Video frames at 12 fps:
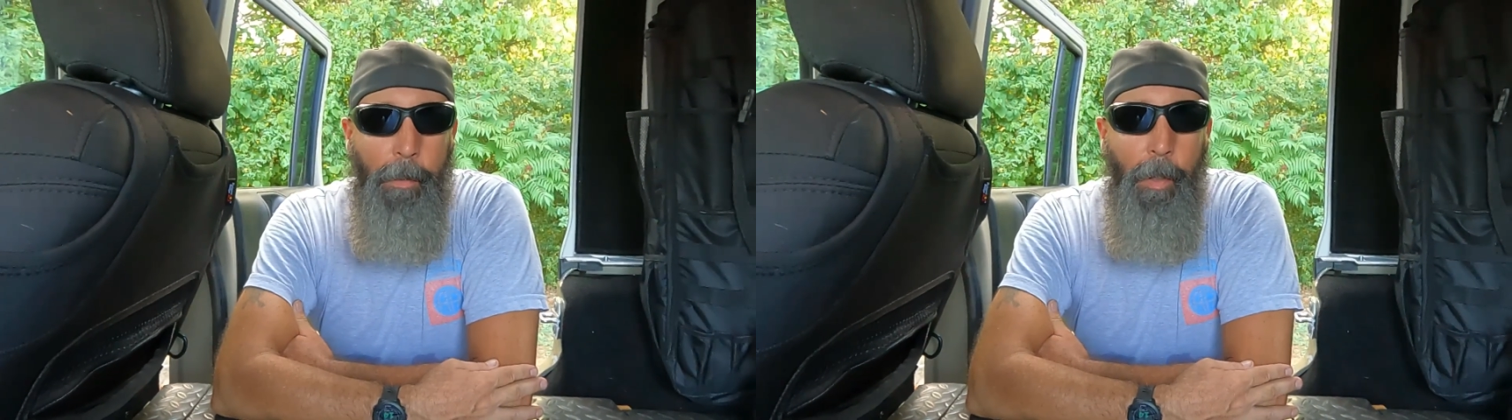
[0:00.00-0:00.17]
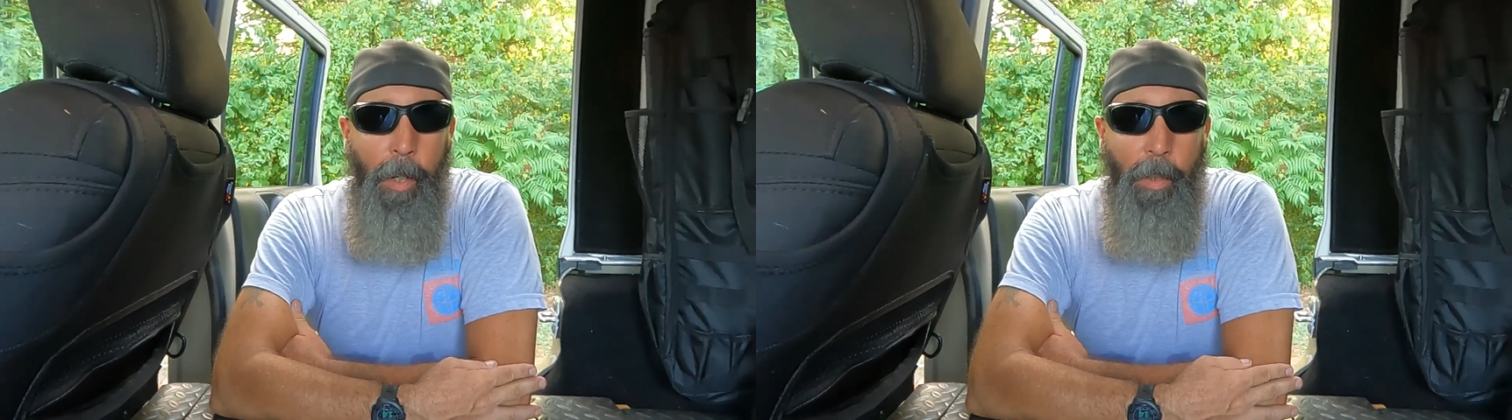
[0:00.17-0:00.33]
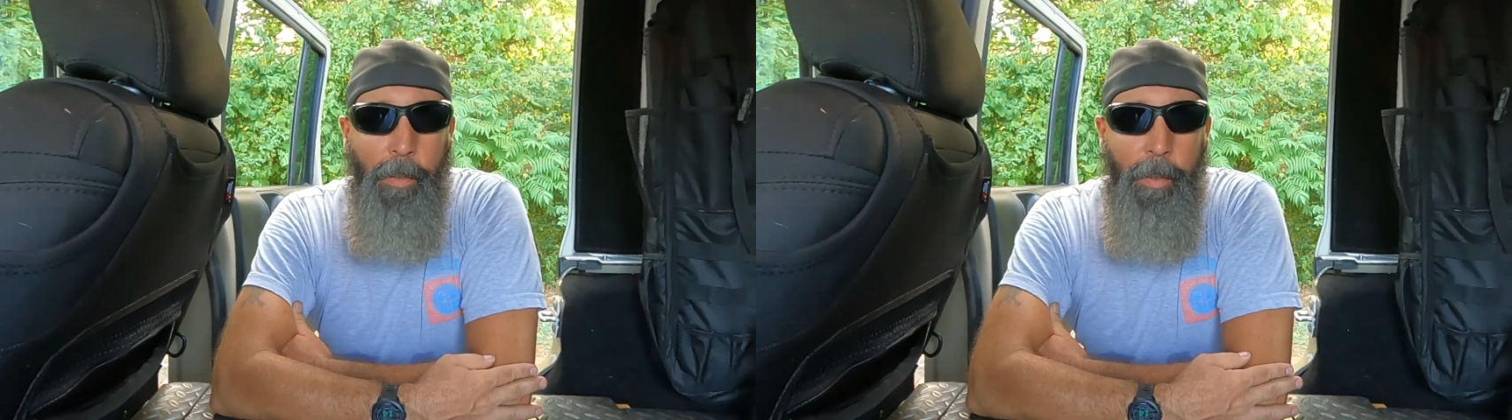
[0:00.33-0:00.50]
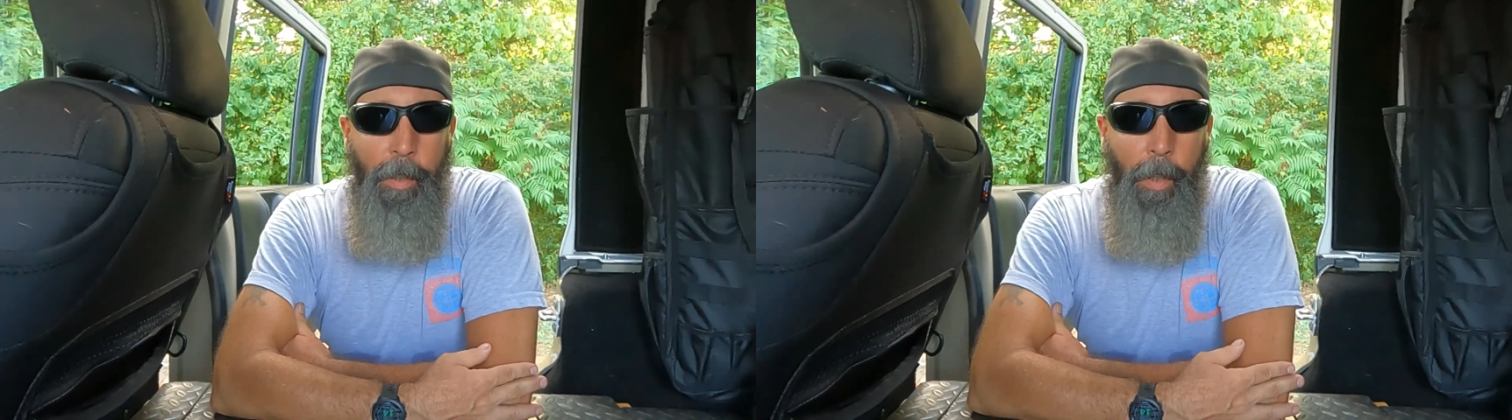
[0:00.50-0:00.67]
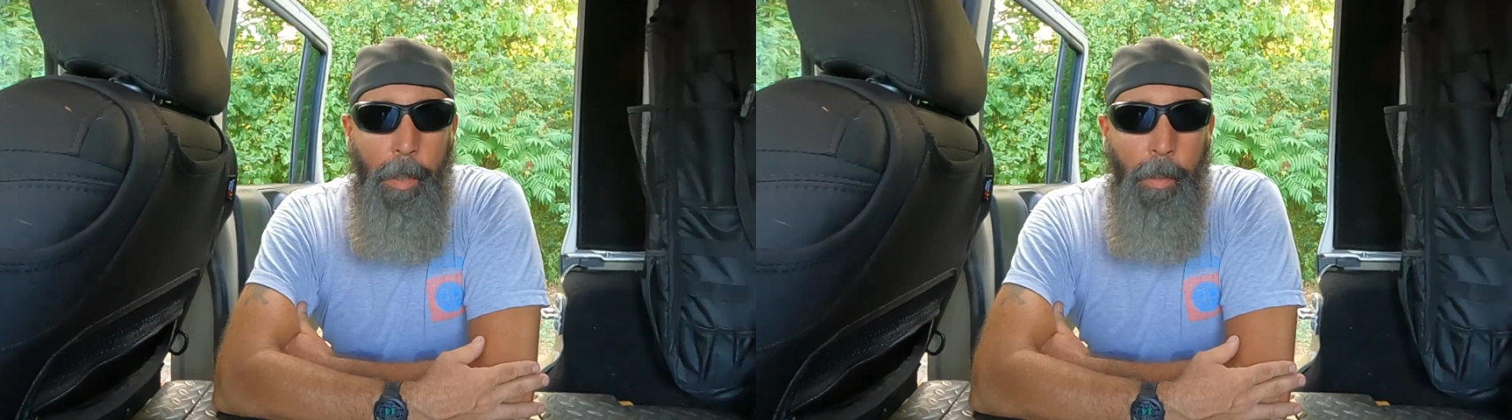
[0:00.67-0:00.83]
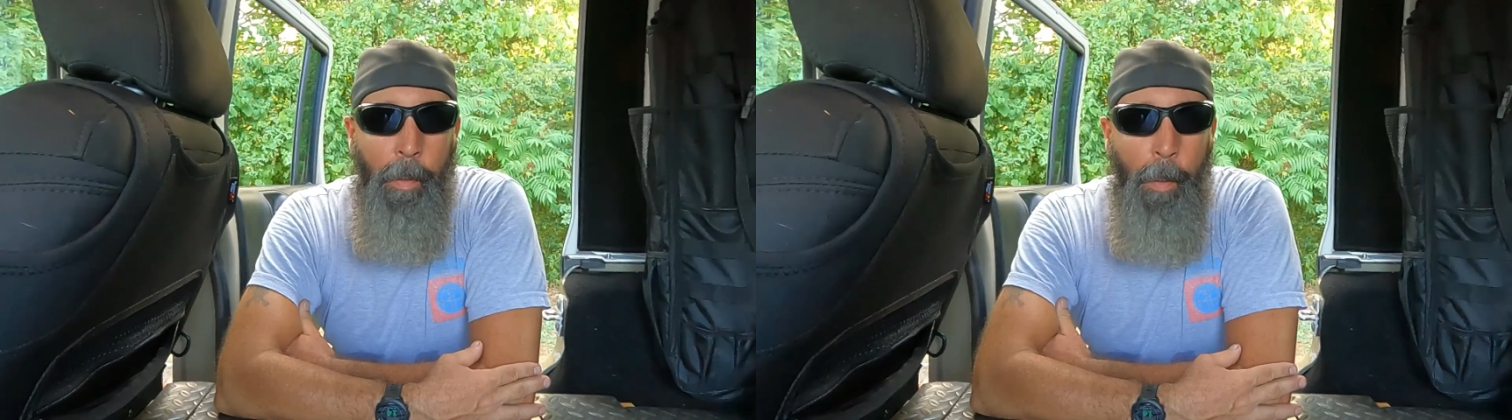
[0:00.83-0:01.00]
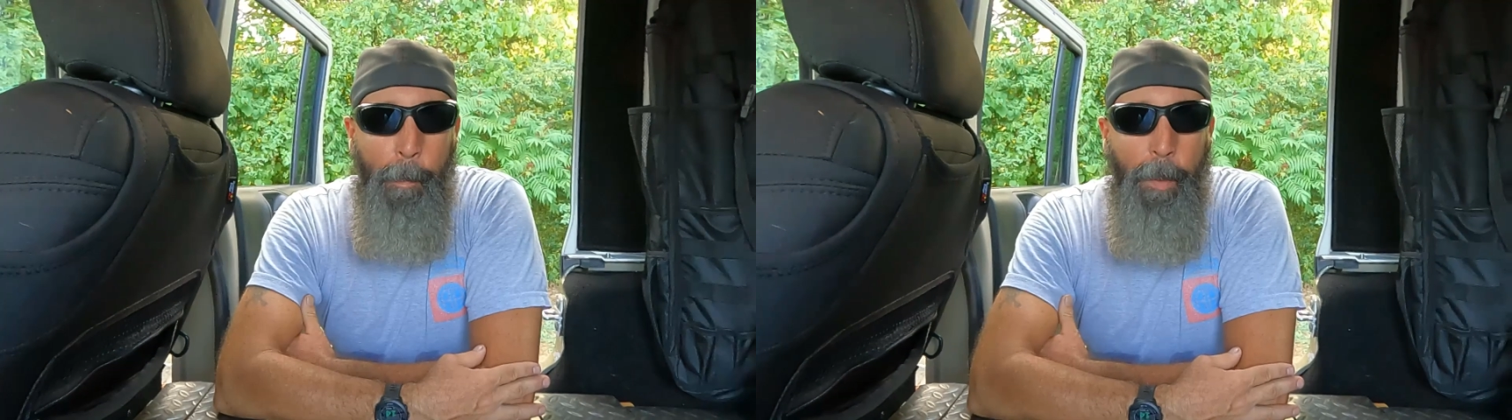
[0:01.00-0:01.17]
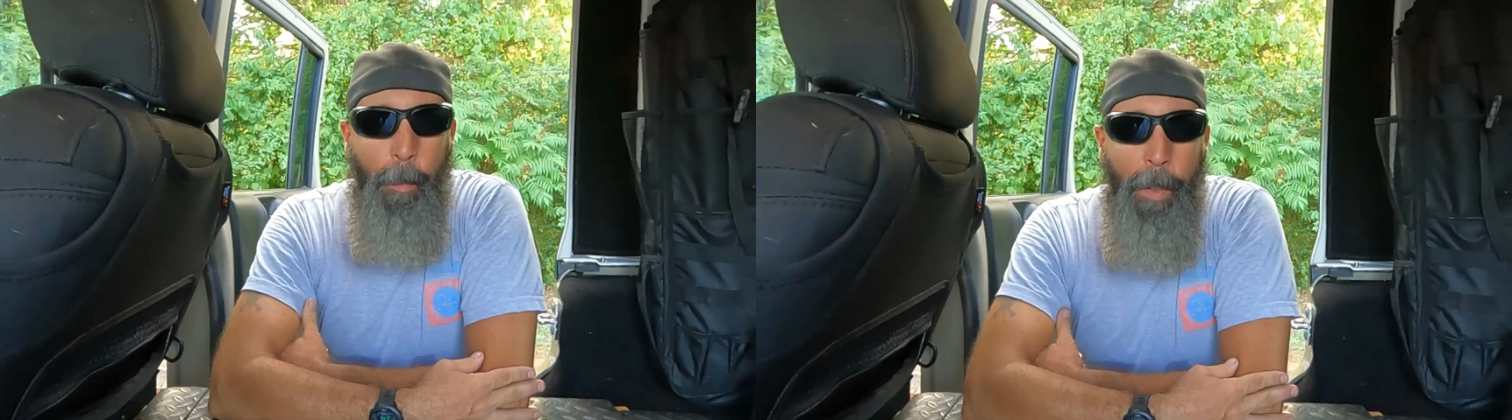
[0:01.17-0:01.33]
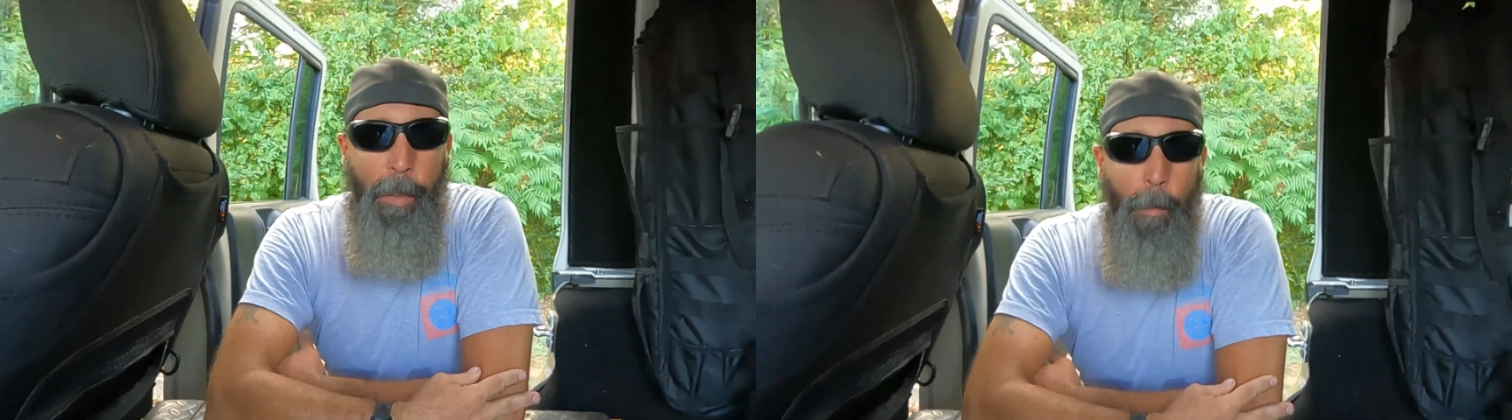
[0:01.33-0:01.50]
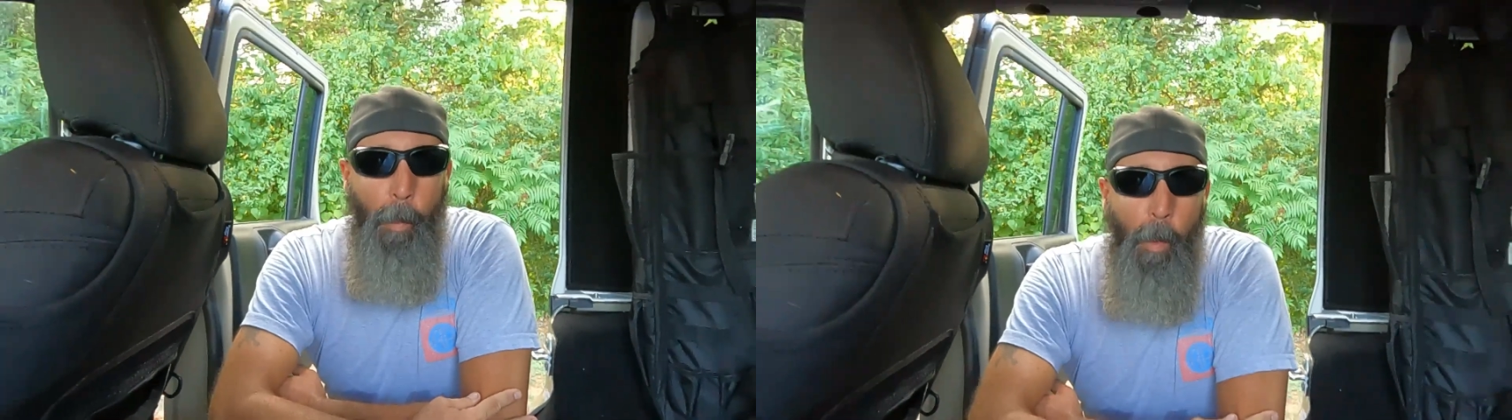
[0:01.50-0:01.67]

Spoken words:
across between